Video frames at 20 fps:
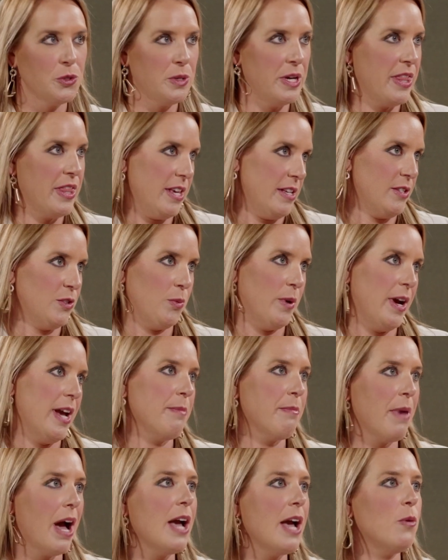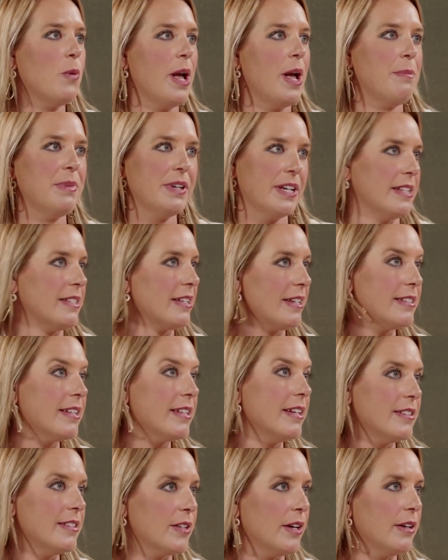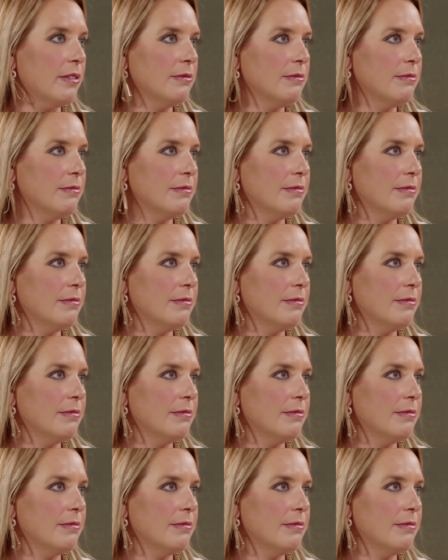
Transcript: we're going to do it this way, my way, because I said so.